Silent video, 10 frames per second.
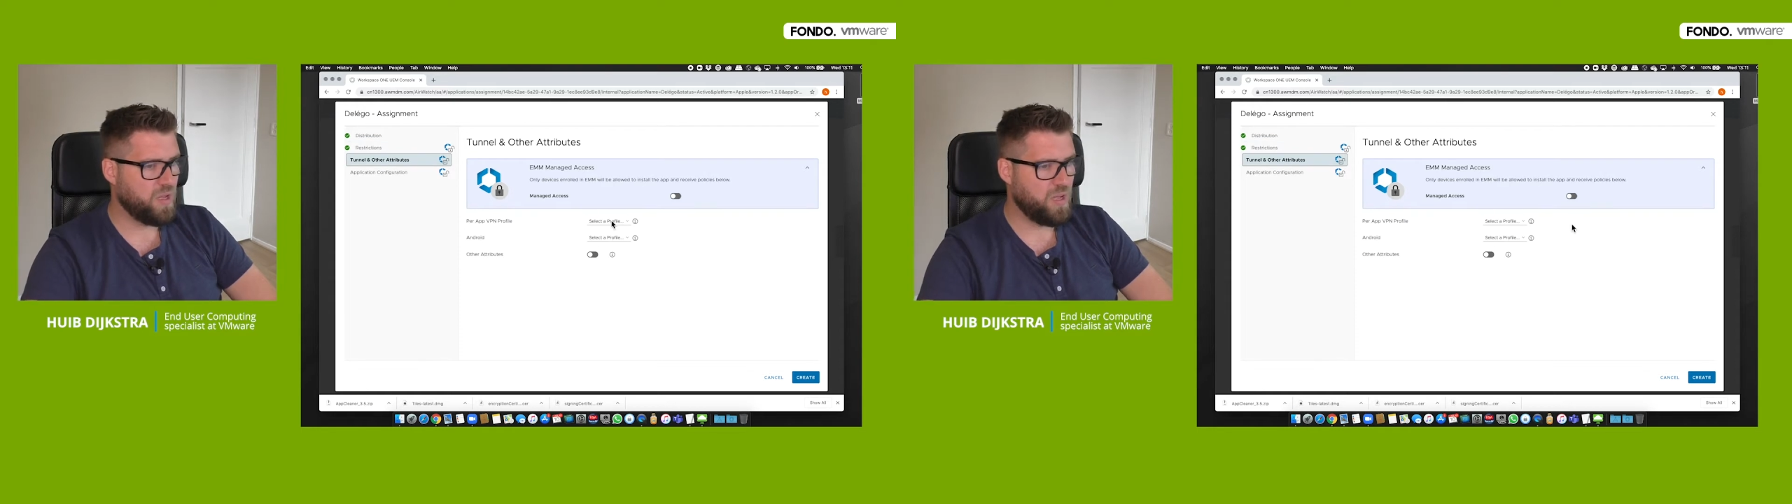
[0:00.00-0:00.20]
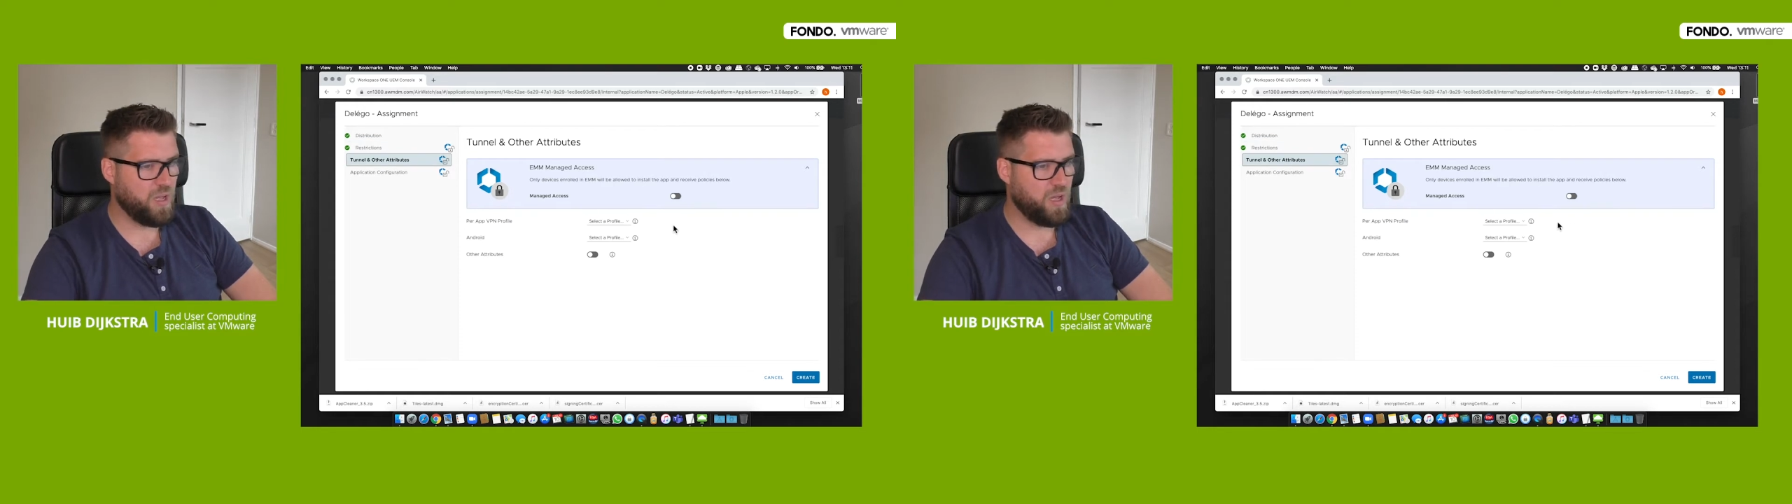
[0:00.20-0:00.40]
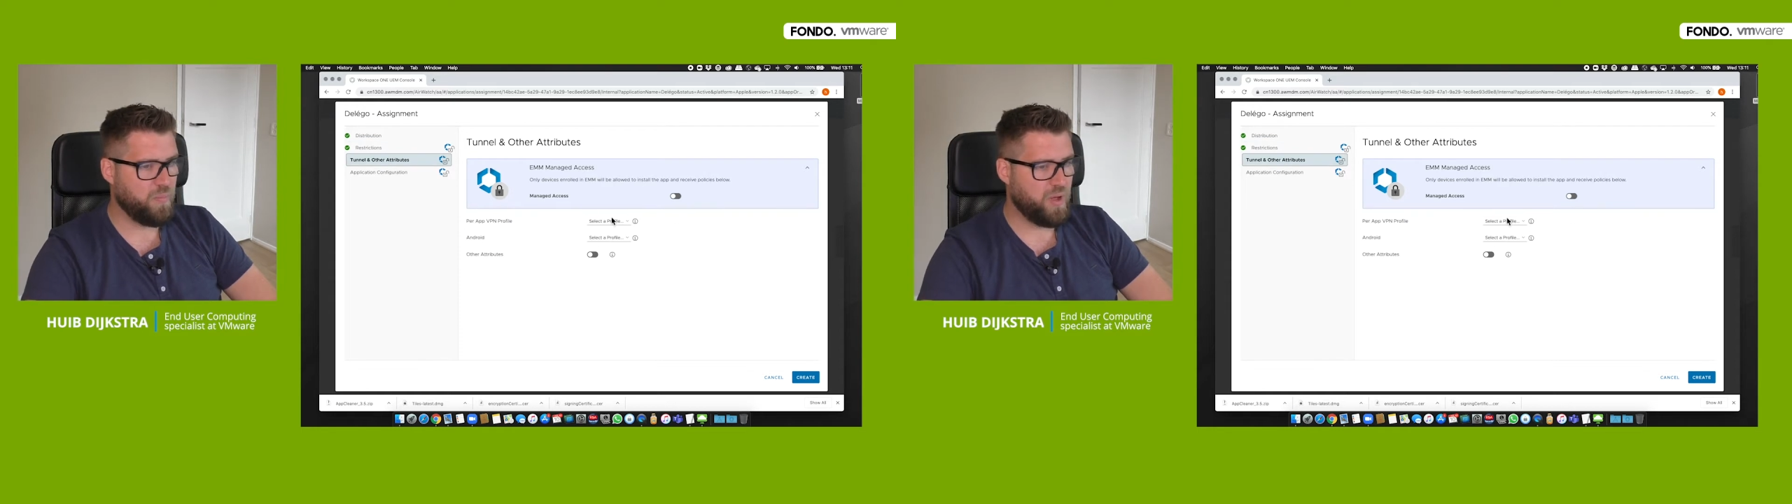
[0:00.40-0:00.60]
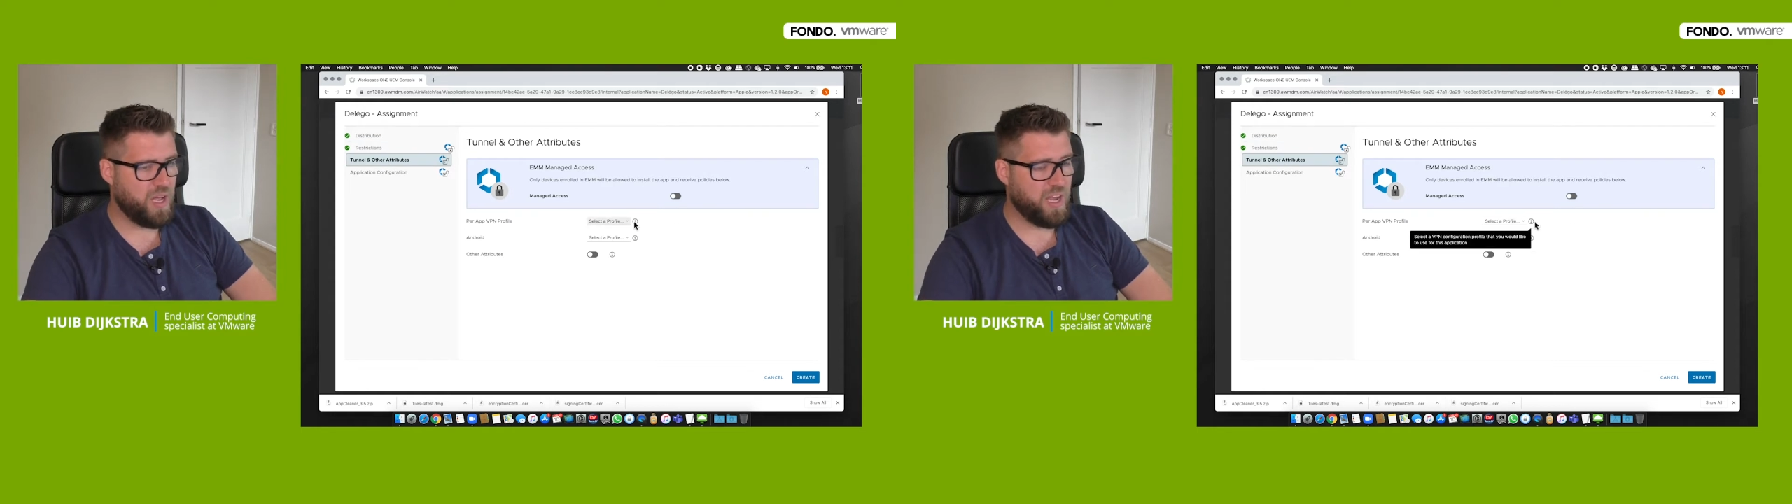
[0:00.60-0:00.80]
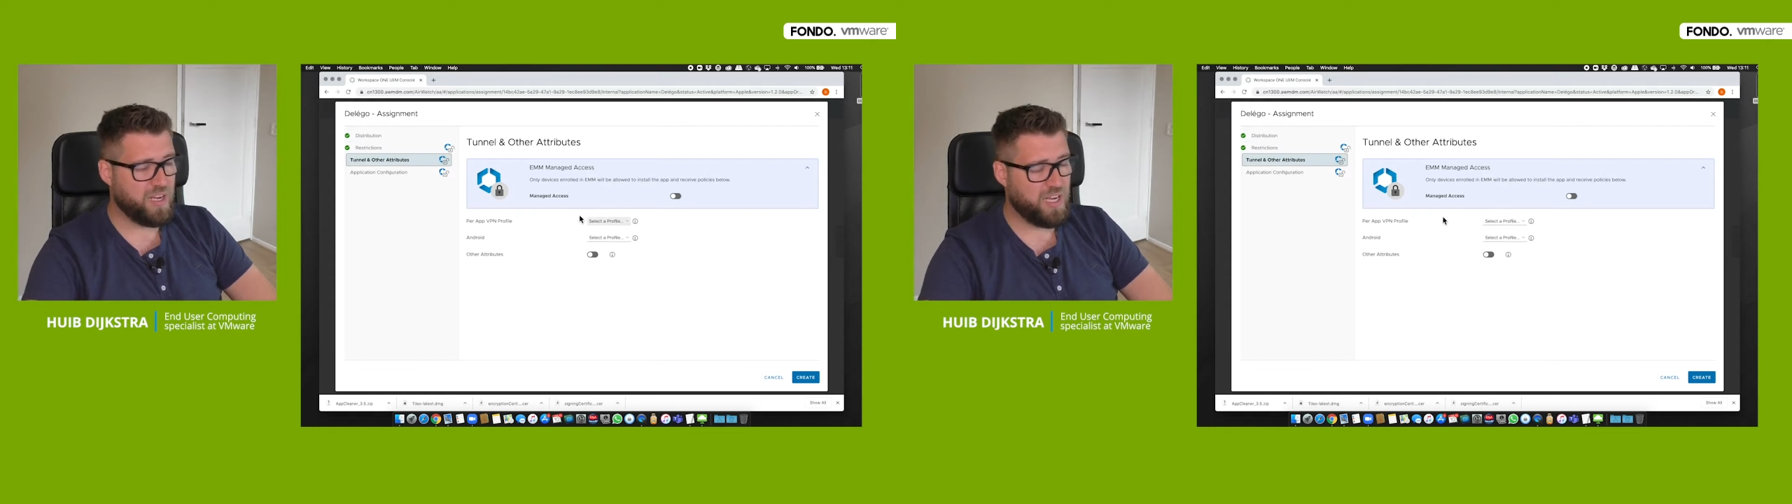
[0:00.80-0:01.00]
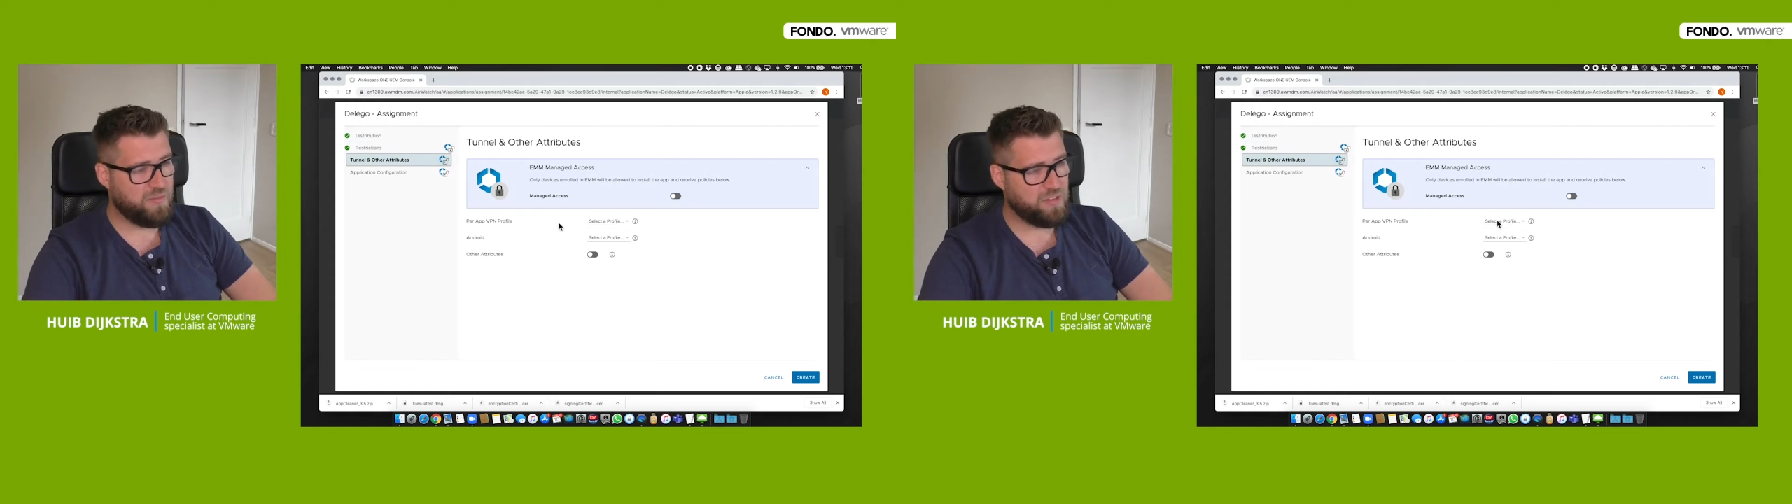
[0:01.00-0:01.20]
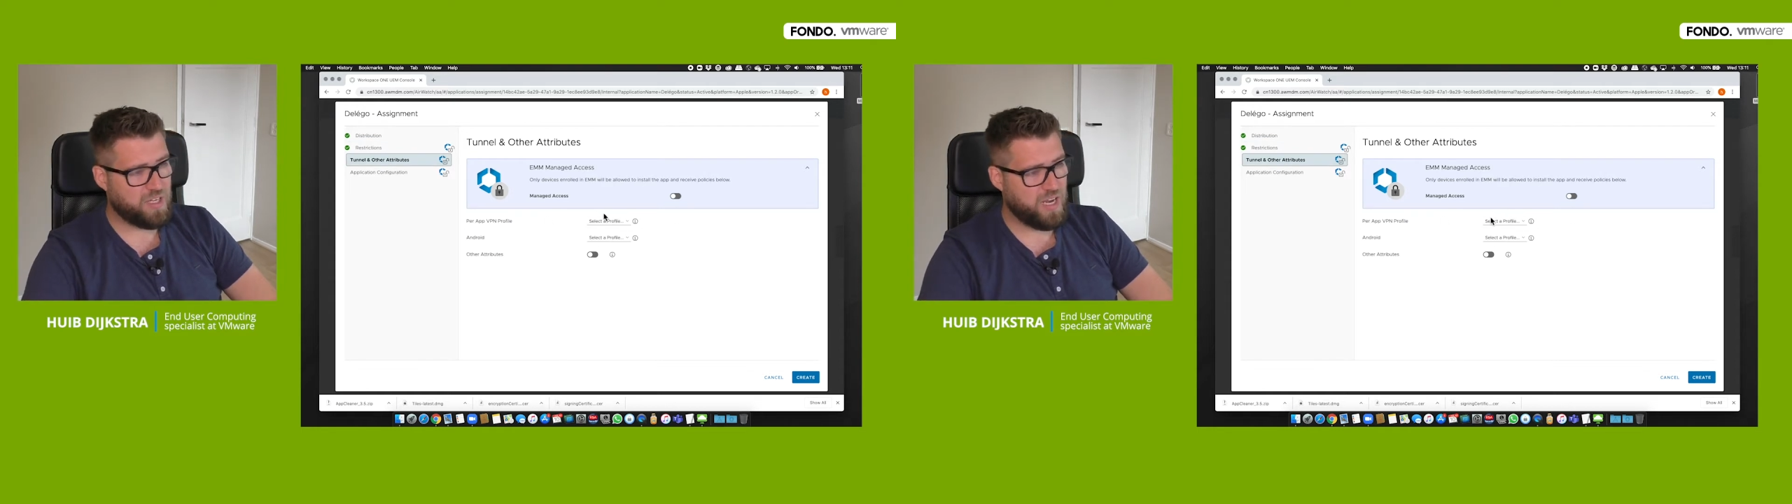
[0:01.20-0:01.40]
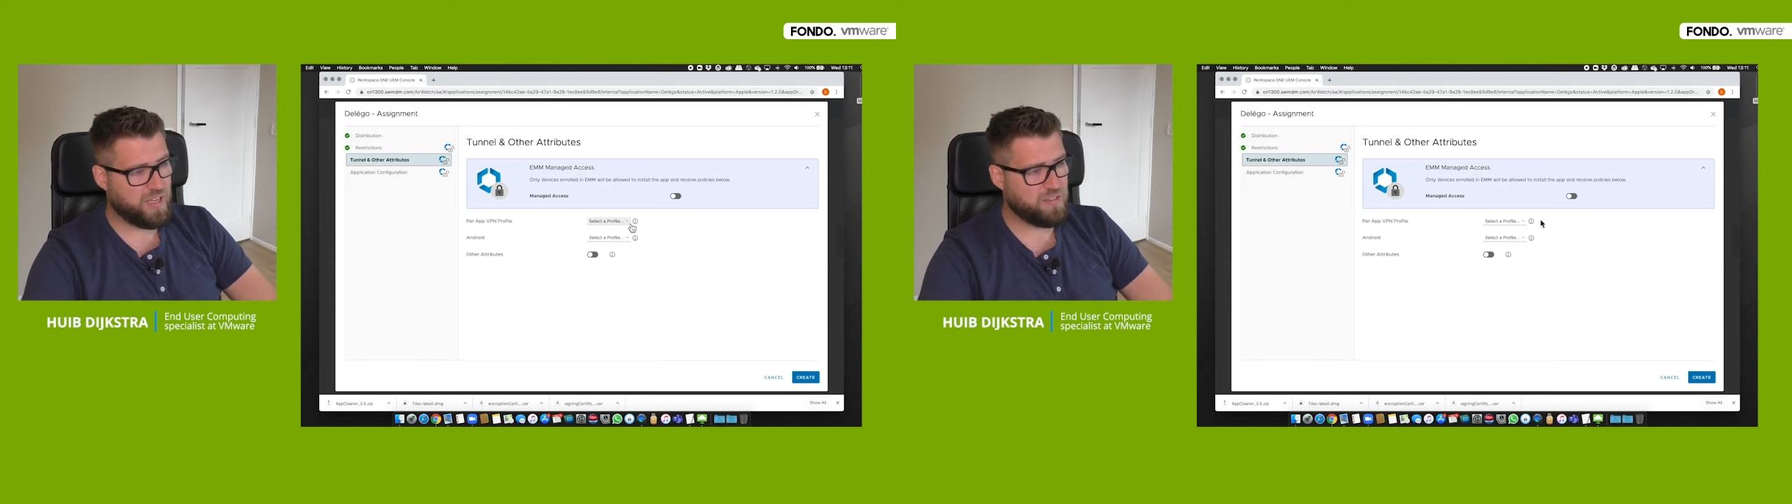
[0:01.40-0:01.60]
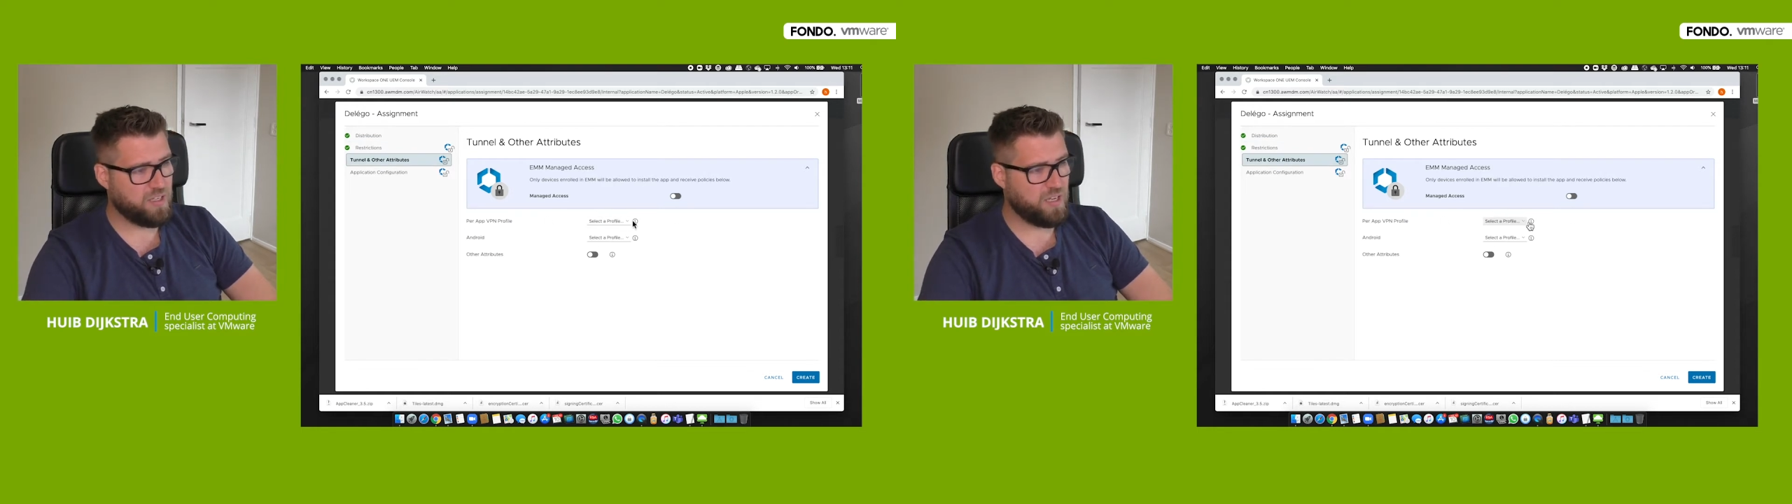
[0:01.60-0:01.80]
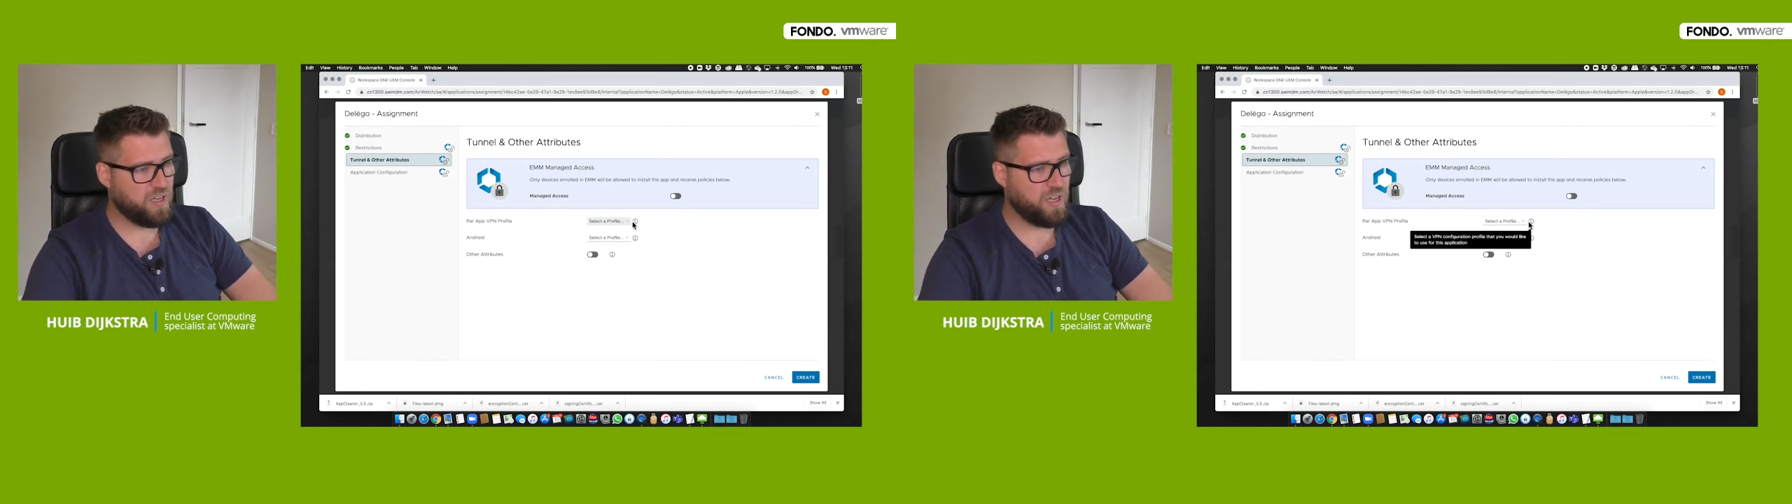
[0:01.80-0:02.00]
I can even select
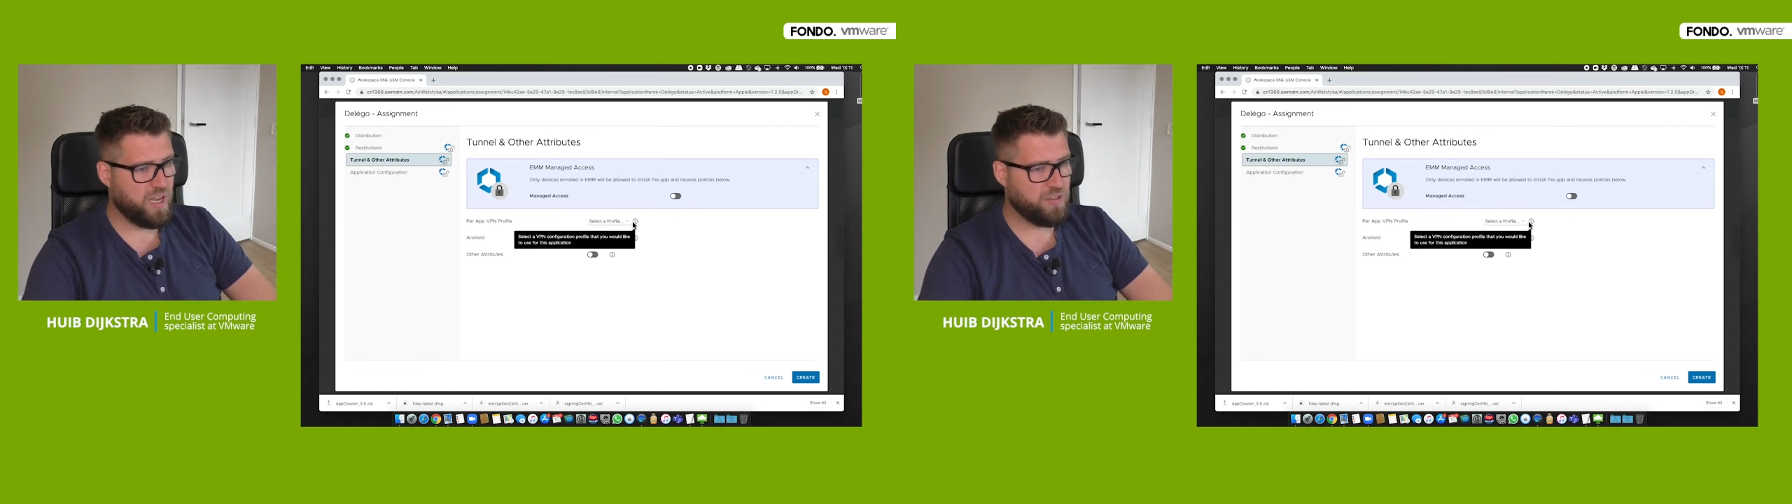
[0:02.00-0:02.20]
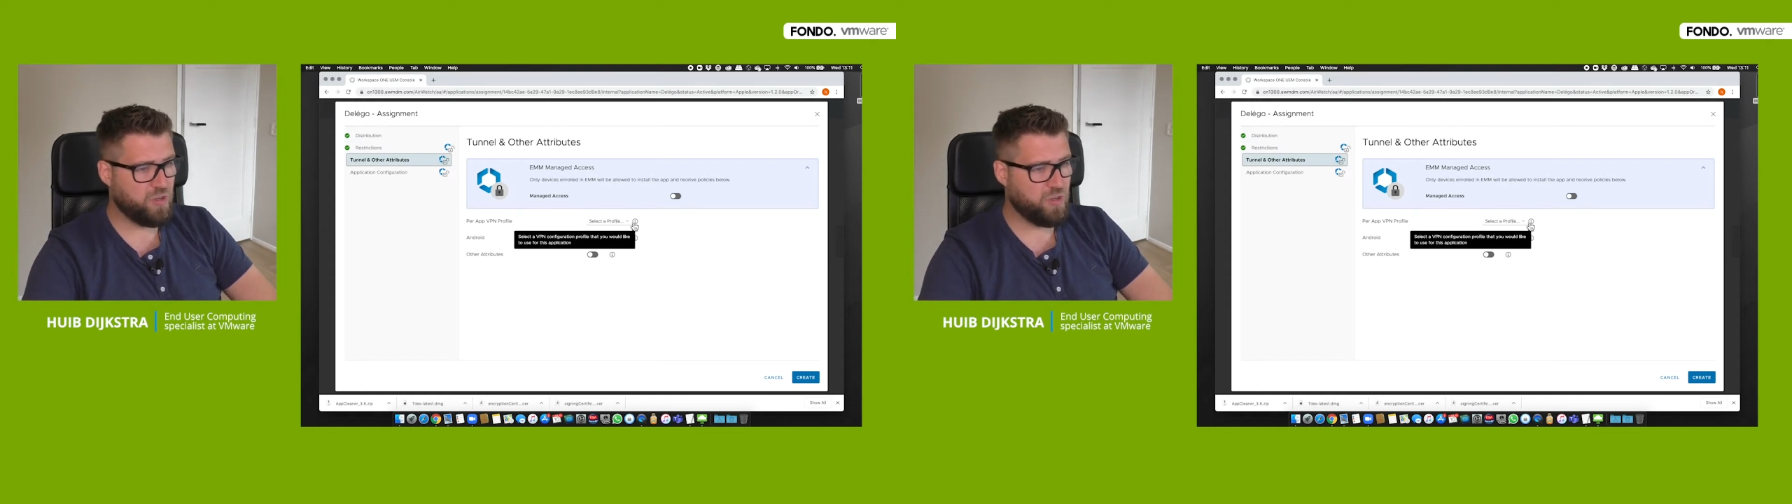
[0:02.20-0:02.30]
a